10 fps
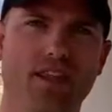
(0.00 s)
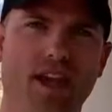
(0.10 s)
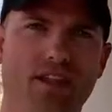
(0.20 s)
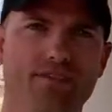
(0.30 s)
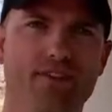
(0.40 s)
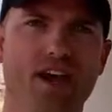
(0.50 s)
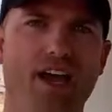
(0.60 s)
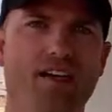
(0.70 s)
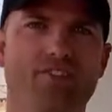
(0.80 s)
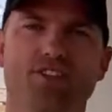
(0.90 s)
life, not
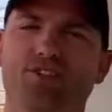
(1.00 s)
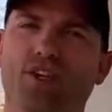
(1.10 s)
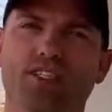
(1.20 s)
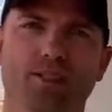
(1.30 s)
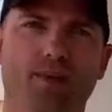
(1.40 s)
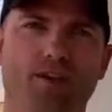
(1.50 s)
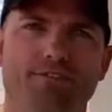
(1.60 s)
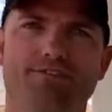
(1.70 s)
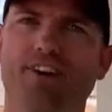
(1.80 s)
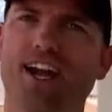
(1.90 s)
have to stress
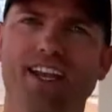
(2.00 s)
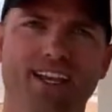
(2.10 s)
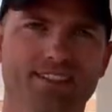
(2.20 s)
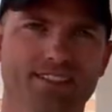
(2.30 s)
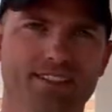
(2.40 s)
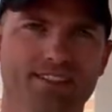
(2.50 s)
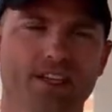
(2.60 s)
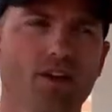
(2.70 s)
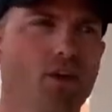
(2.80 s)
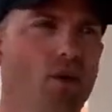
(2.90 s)
about finances
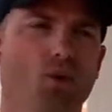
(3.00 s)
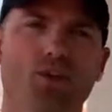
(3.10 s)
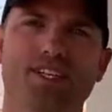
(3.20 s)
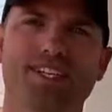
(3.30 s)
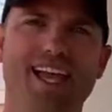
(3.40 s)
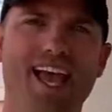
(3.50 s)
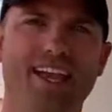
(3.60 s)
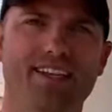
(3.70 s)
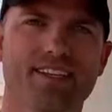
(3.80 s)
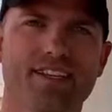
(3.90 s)
or
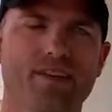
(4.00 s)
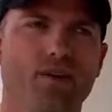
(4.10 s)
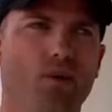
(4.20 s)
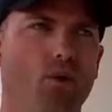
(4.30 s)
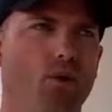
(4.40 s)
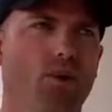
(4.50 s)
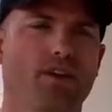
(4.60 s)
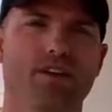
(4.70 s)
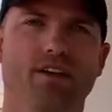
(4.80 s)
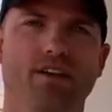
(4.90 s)
debt or,
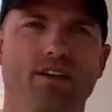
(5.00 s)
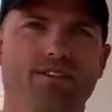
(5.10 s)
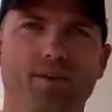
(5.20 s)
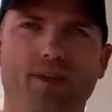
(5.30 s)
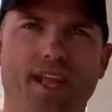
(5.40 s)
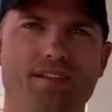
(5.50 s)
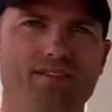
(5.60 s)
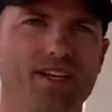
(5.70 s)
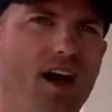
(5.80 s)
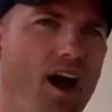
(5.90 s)
if I'm going to have
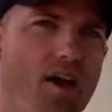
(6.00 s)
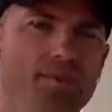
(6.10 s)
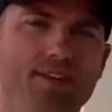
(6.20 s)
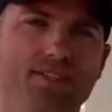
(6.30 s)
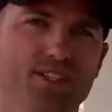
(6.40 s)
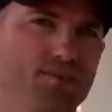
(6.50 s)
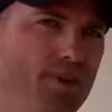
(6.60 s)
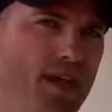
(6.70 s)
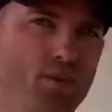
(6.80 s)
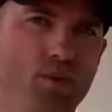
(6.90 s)
time to even
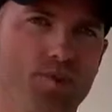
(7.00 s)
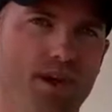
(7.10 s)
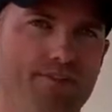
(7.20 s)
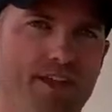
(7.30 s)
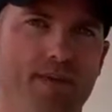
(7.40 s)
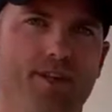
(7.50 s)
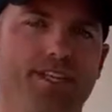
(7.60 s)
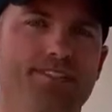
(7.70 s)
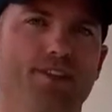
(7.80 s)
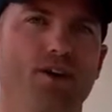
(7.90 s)
spend with my
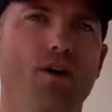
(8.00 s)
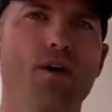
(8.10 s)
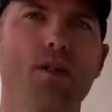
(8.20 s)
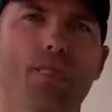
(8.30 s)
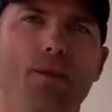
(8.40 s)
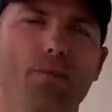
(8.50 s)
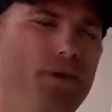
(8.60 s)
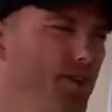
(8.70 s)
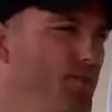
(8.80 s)
family. So this